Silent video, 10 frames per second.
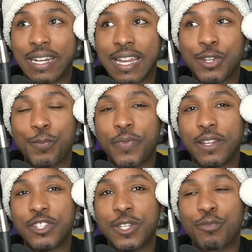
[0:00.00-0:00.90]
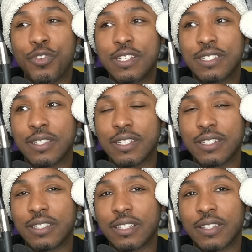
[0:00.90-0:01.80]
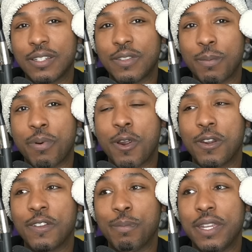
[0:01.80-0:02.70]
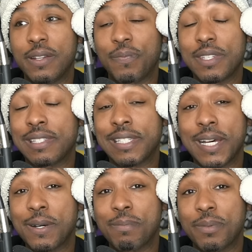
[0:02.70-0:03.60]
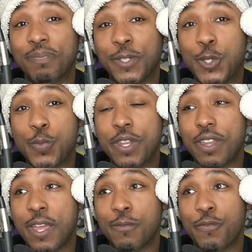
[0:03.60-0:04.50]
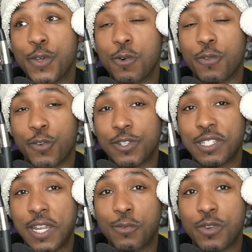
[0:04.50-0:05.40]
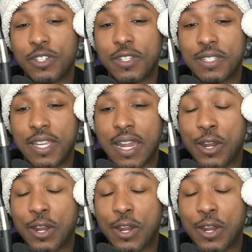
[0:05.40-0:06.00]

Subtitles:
And I don't think she reached the part of being subhuman and filth for saying what she said.